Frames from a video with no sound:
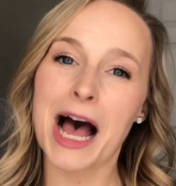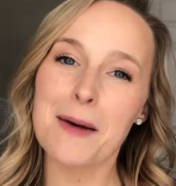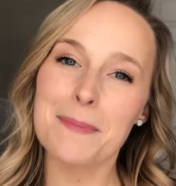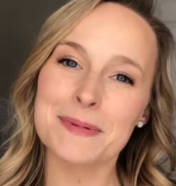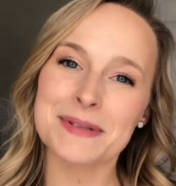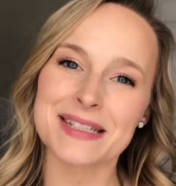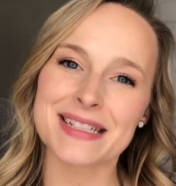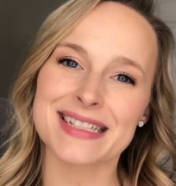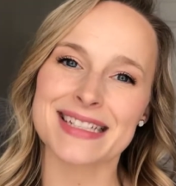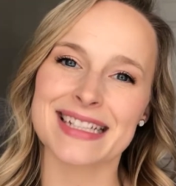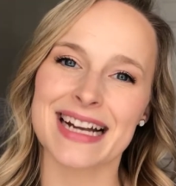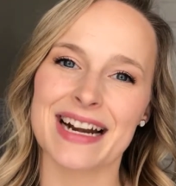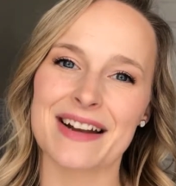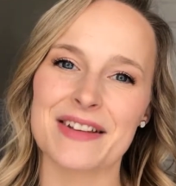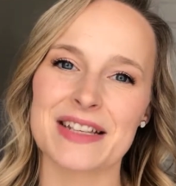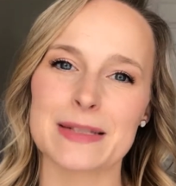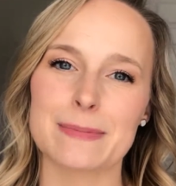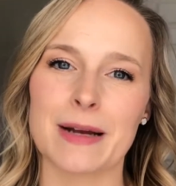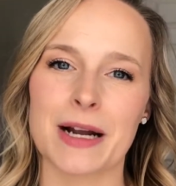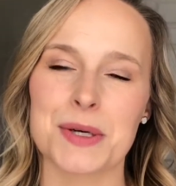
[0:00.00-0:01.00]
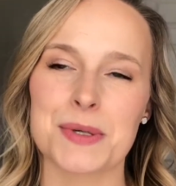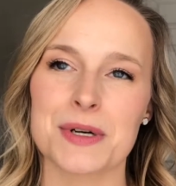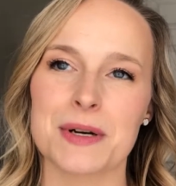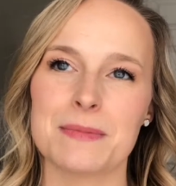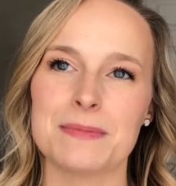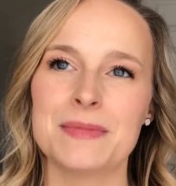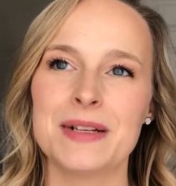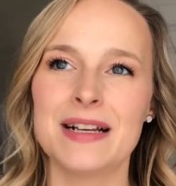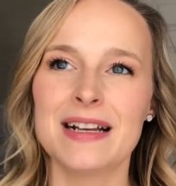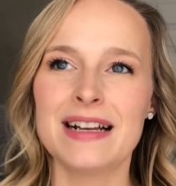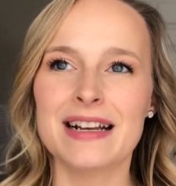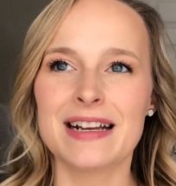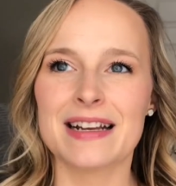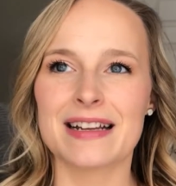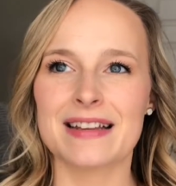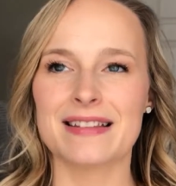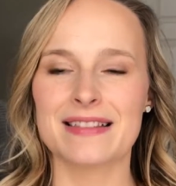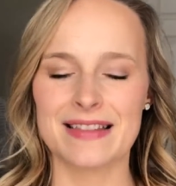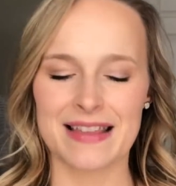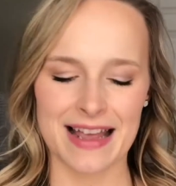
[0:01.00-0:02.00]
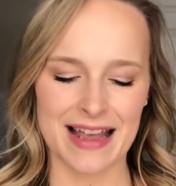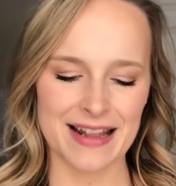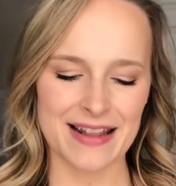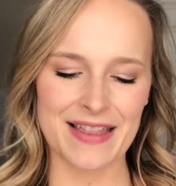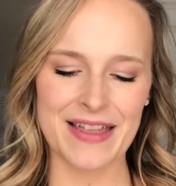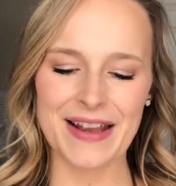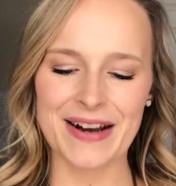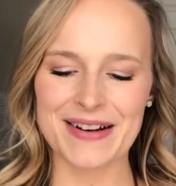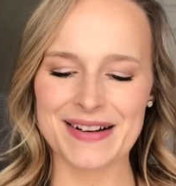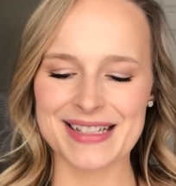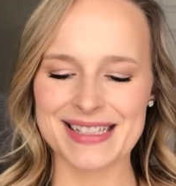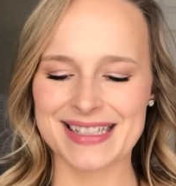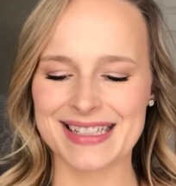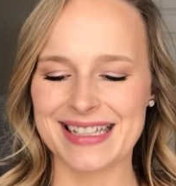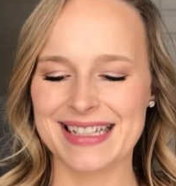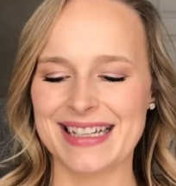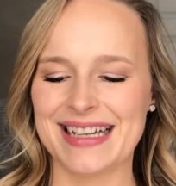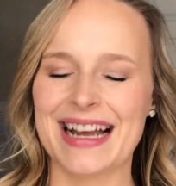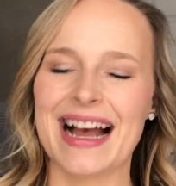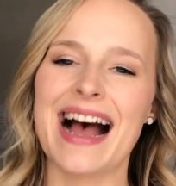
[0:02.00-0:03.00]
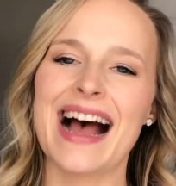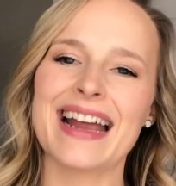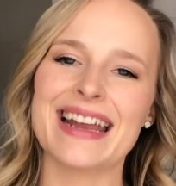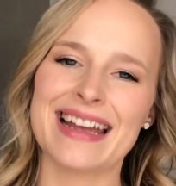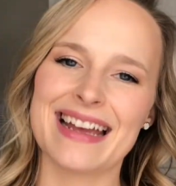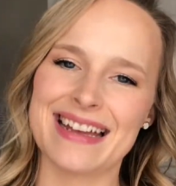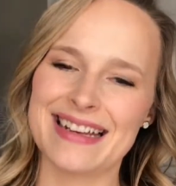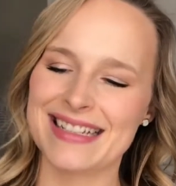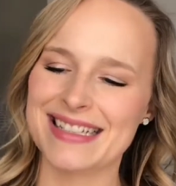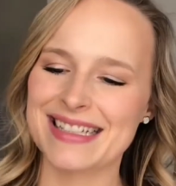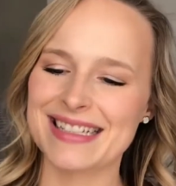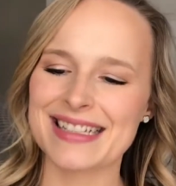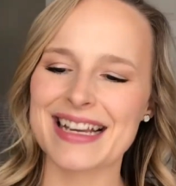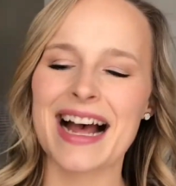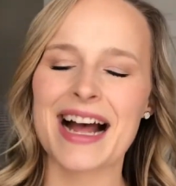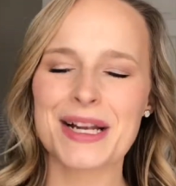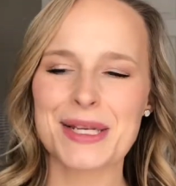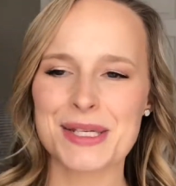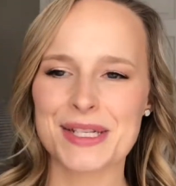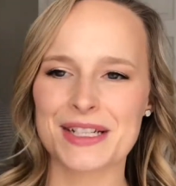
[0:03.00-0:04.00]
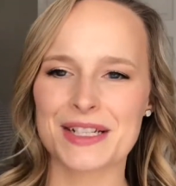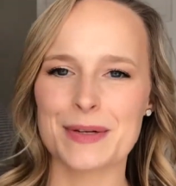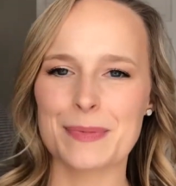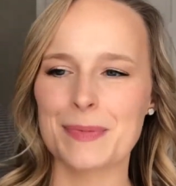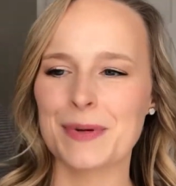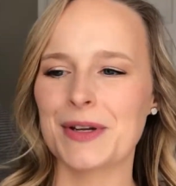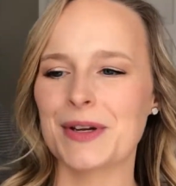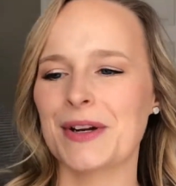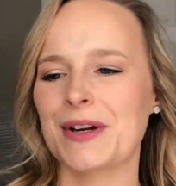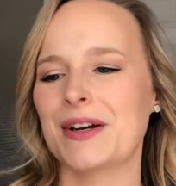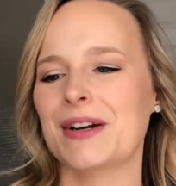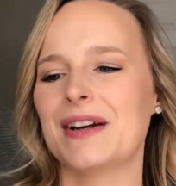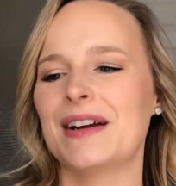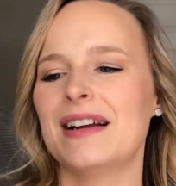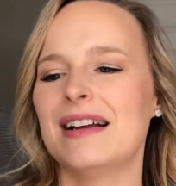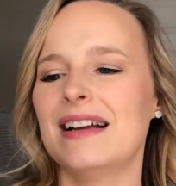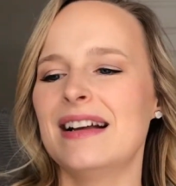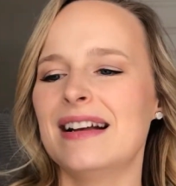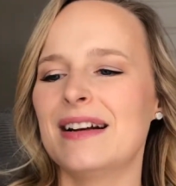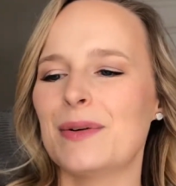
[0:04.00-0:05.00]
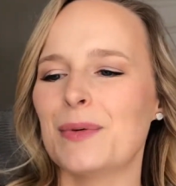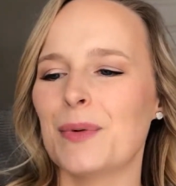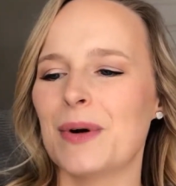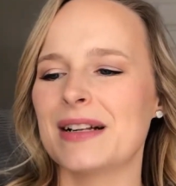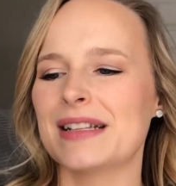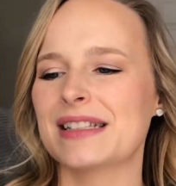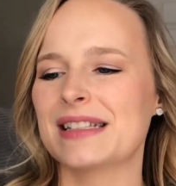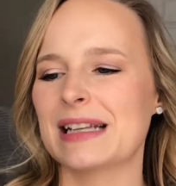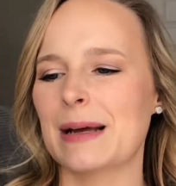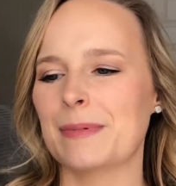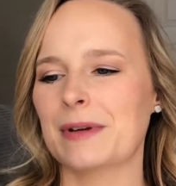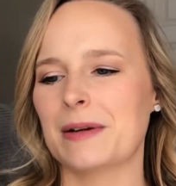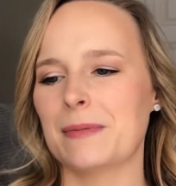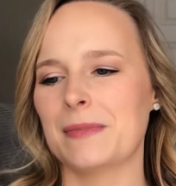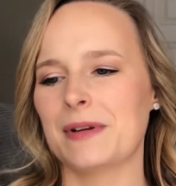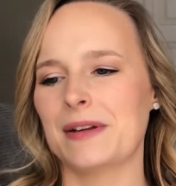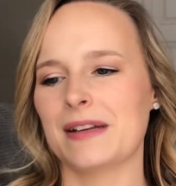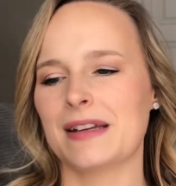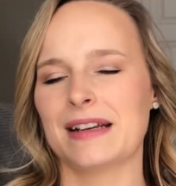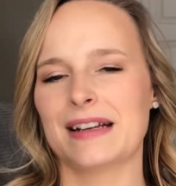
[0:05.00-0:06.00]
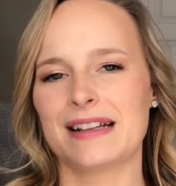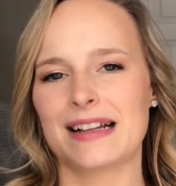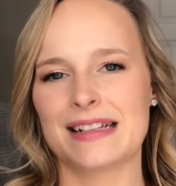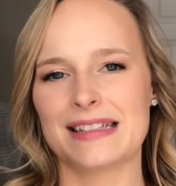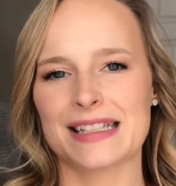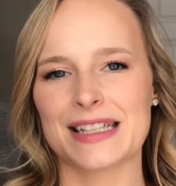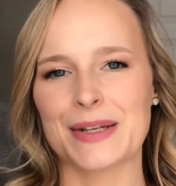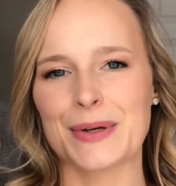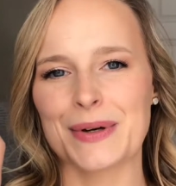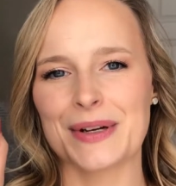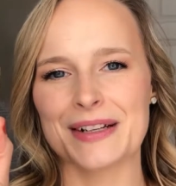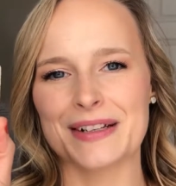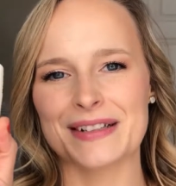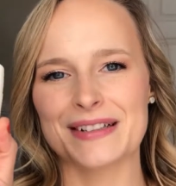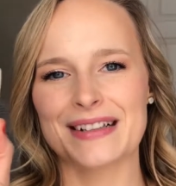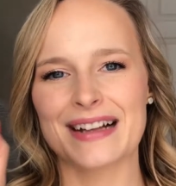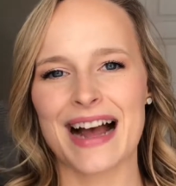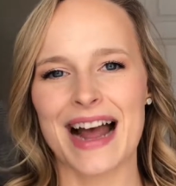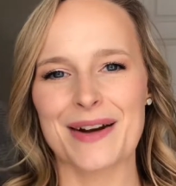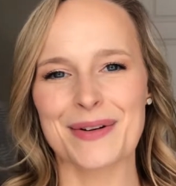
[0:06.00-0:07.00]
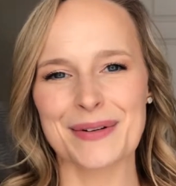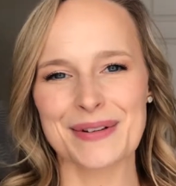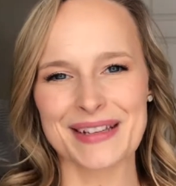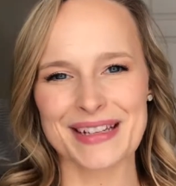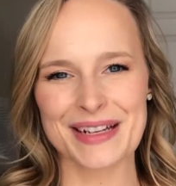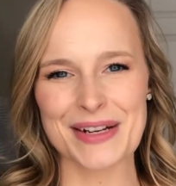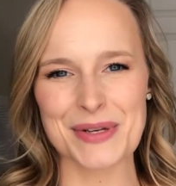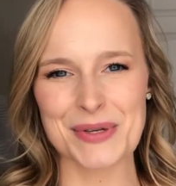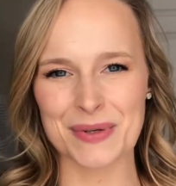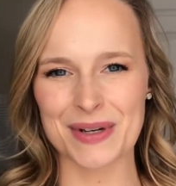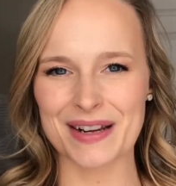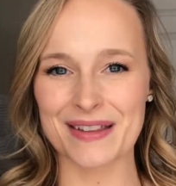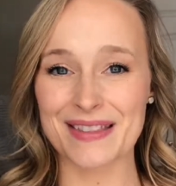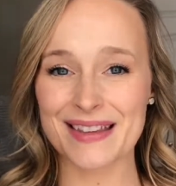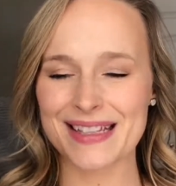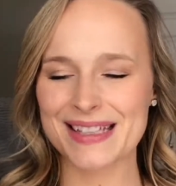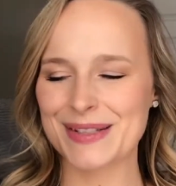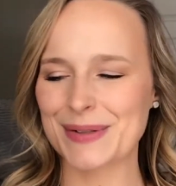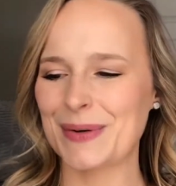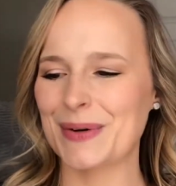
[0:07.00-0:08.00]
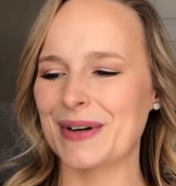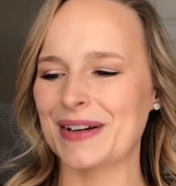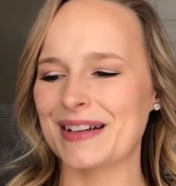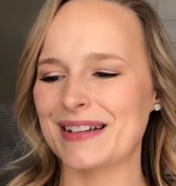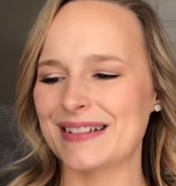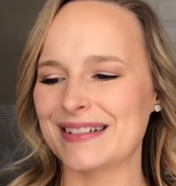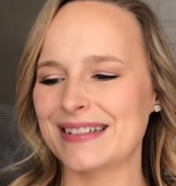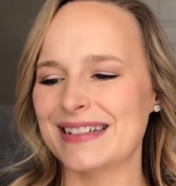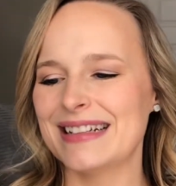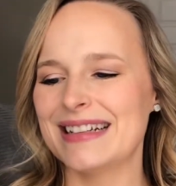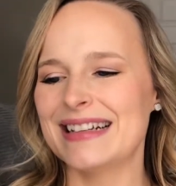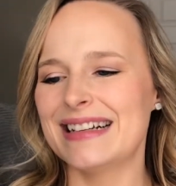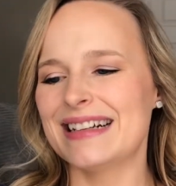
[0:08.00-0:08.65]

opposite side of the spectrum, then there's the high-end TATCHA Pure One-Step Camellia Cleansing Oil. I really enjoy this oil.